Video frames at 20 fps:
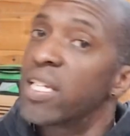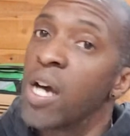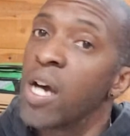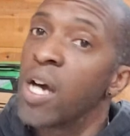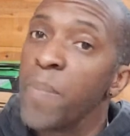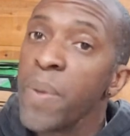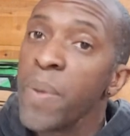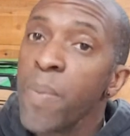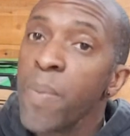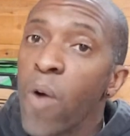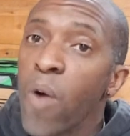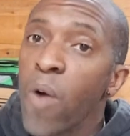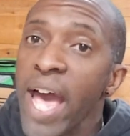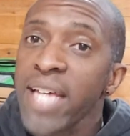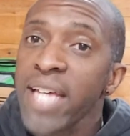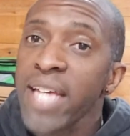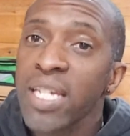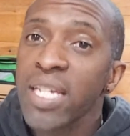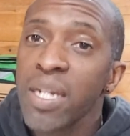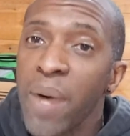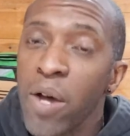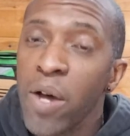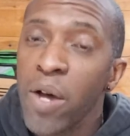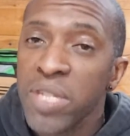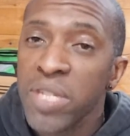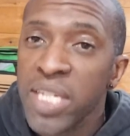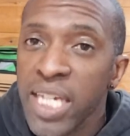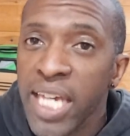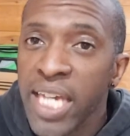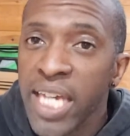People were asking about
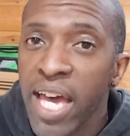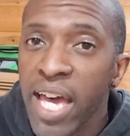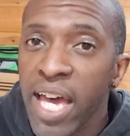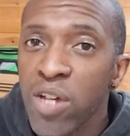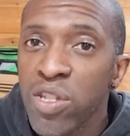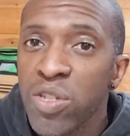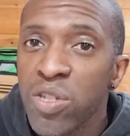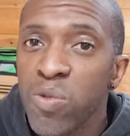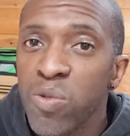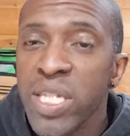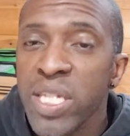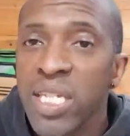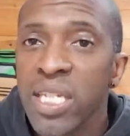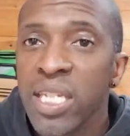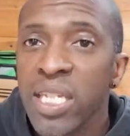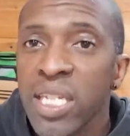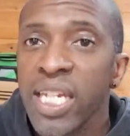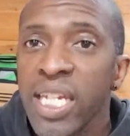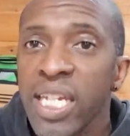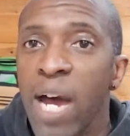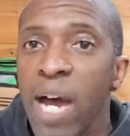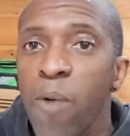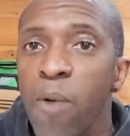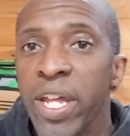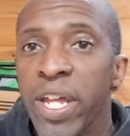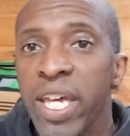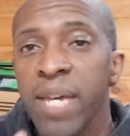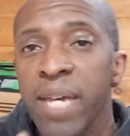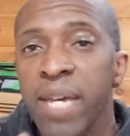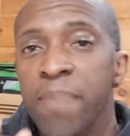decals recently, and I want
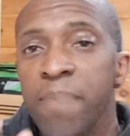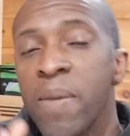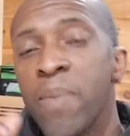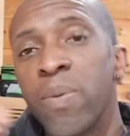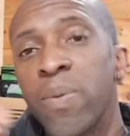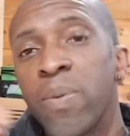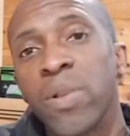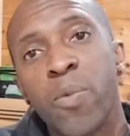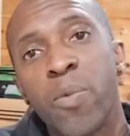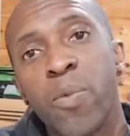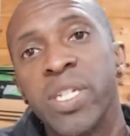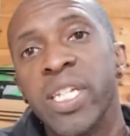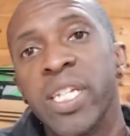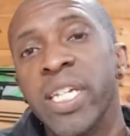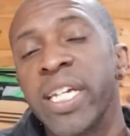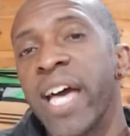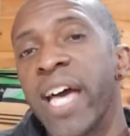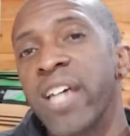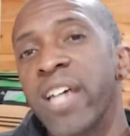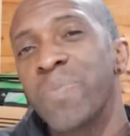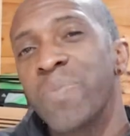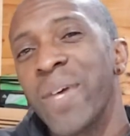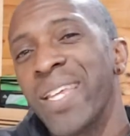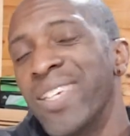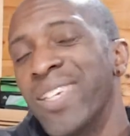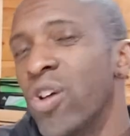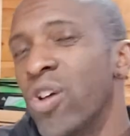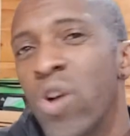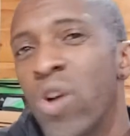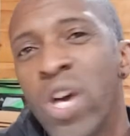to hit people up with decals, man.
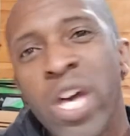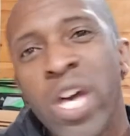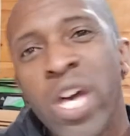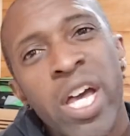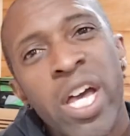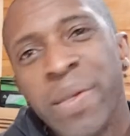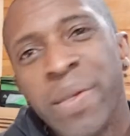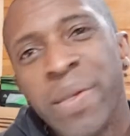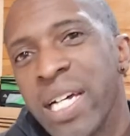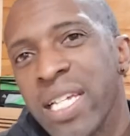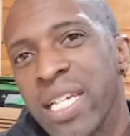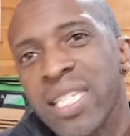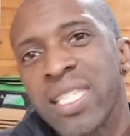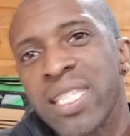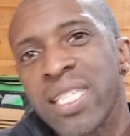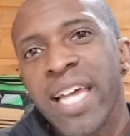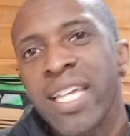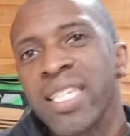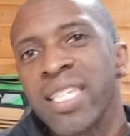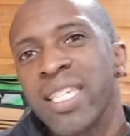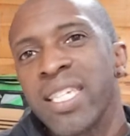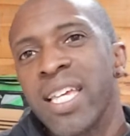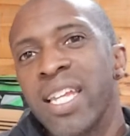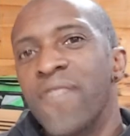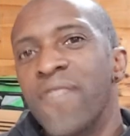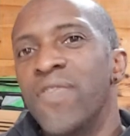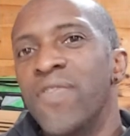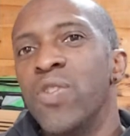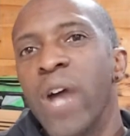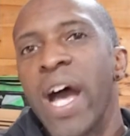Because it's like I said, if
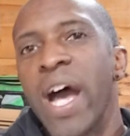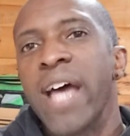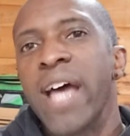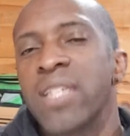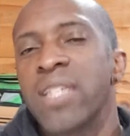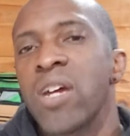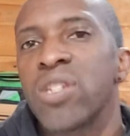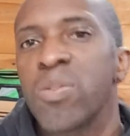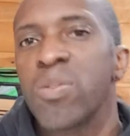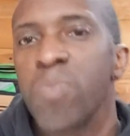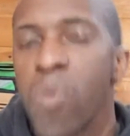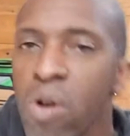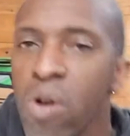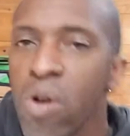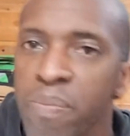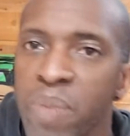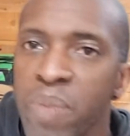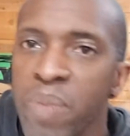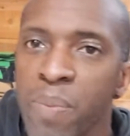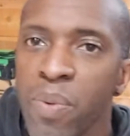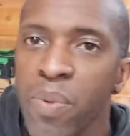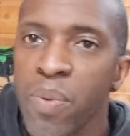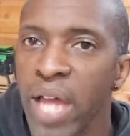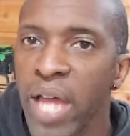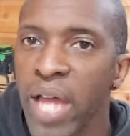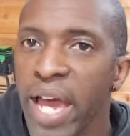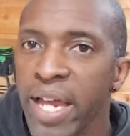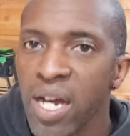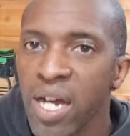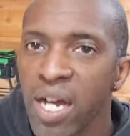you guys aren't supporting people
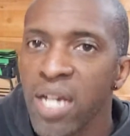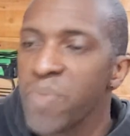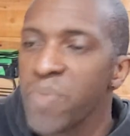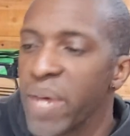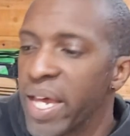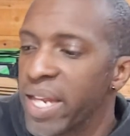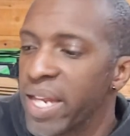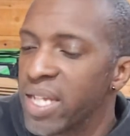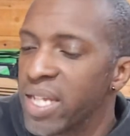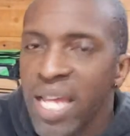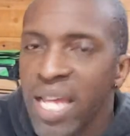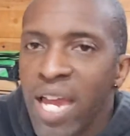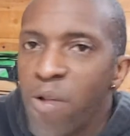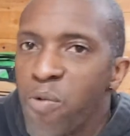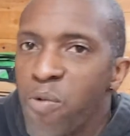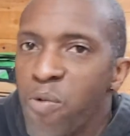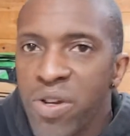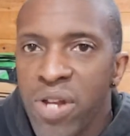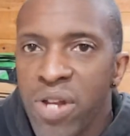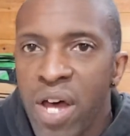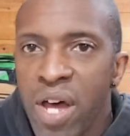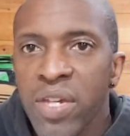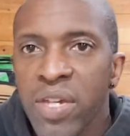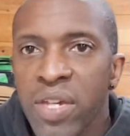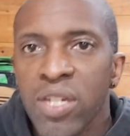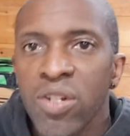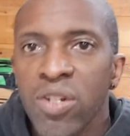like us, man, it's like we're nothing,